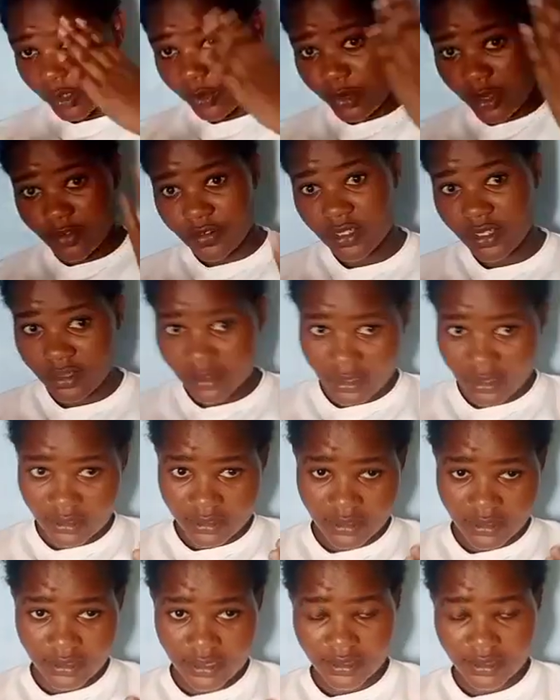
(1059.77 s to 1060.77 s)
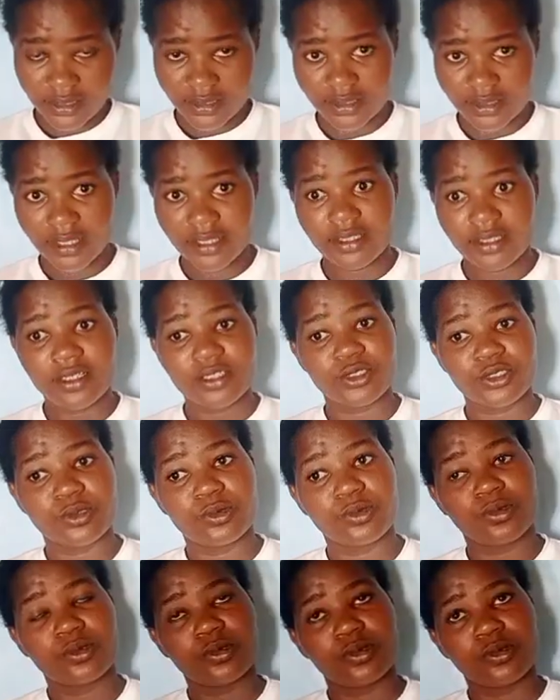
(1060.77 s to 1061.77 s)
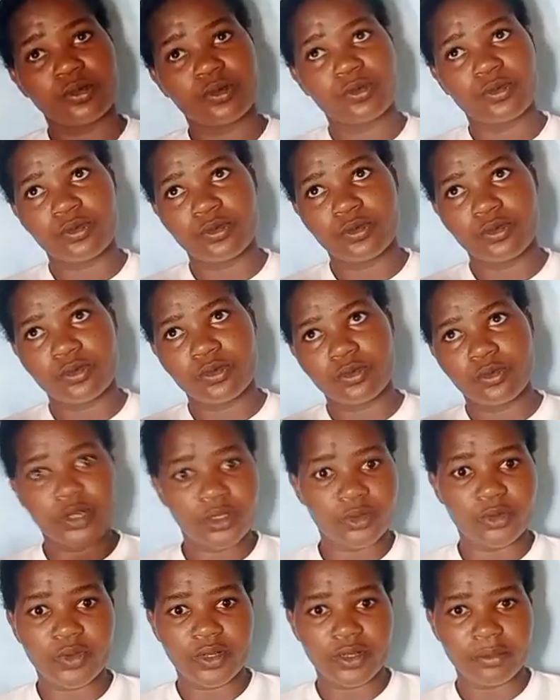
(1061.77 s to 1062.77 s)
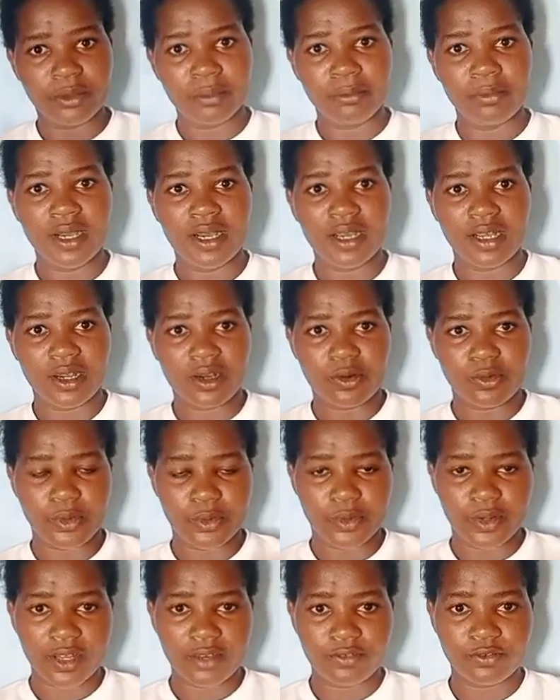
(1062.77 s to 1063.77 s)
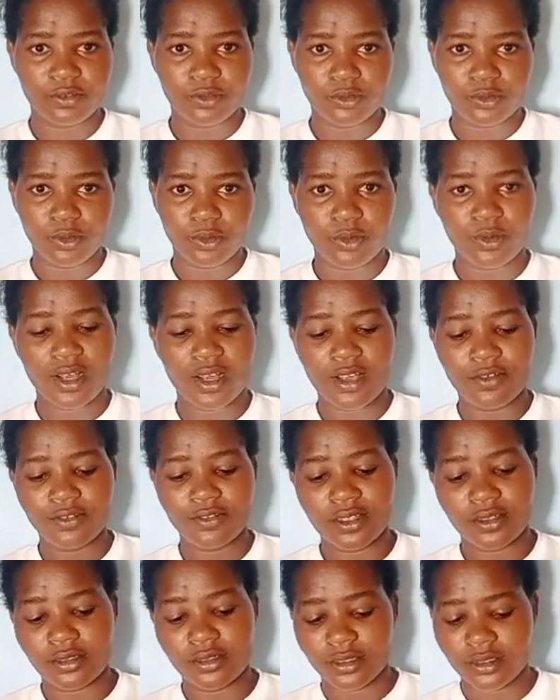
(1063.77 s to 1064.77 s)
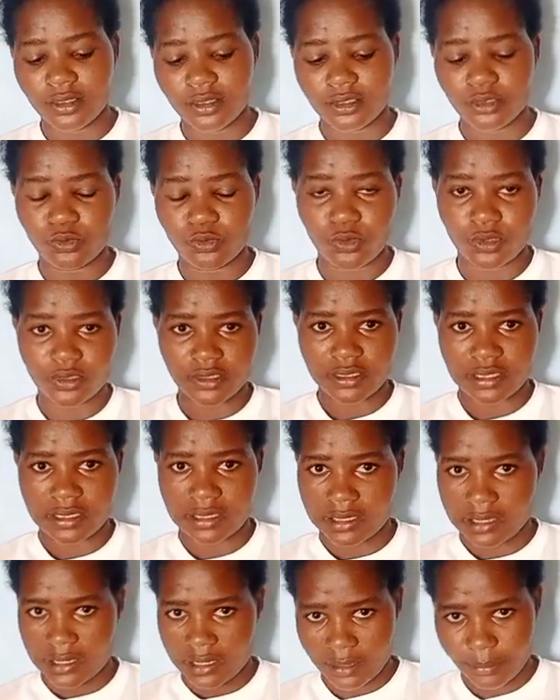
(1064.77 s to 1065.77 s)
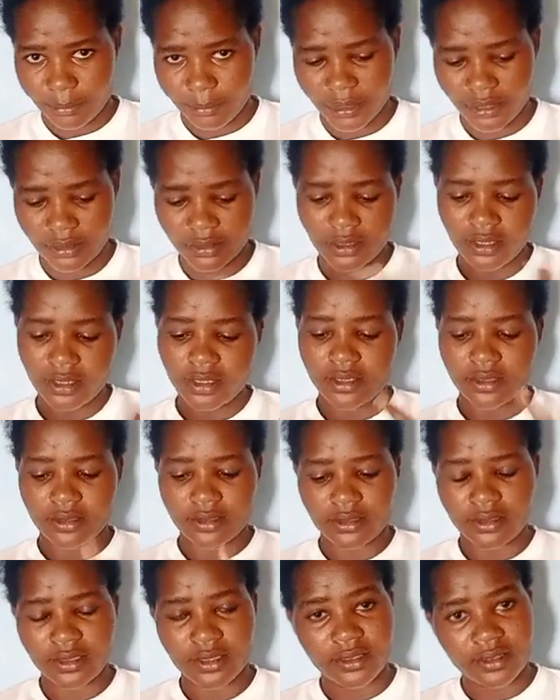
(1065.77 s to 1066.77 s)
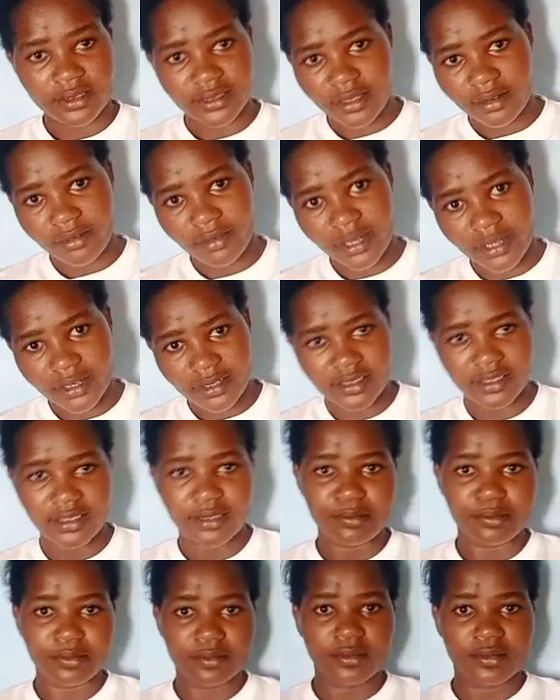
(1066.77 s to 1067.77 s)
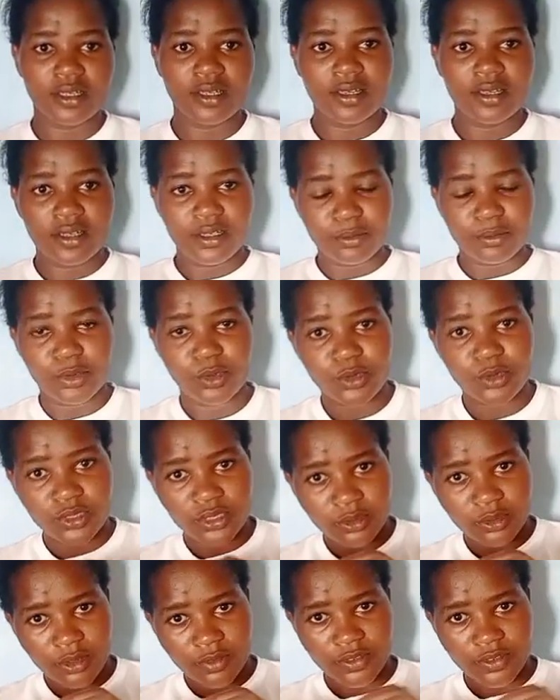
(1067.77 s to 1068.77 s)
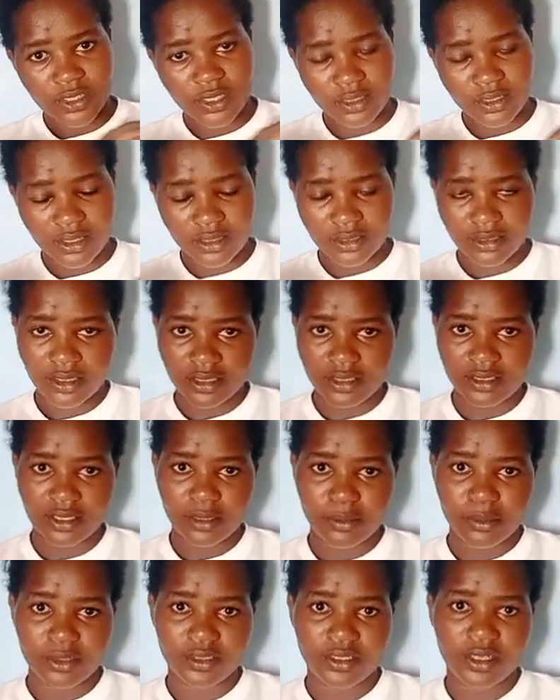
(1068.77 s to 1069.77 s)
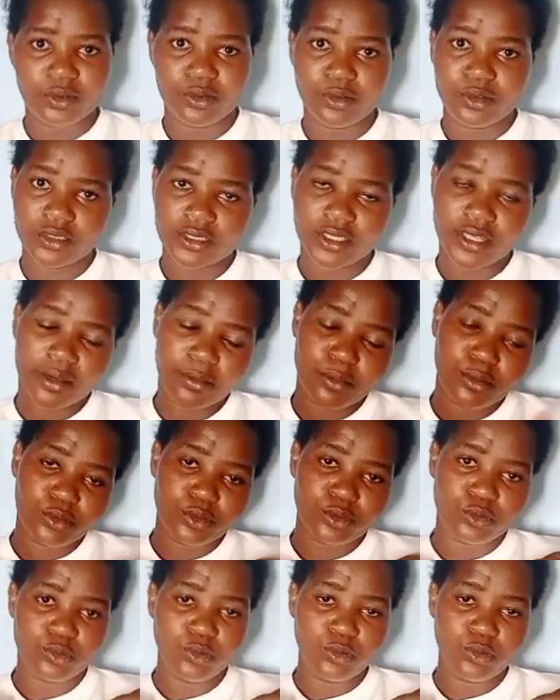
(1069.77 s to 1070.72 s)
we have seen that Jesus has died. So when we will be back, we will have to know after 3 days what really happened. Did he resurrect? Because now we have seen that the disciples are not able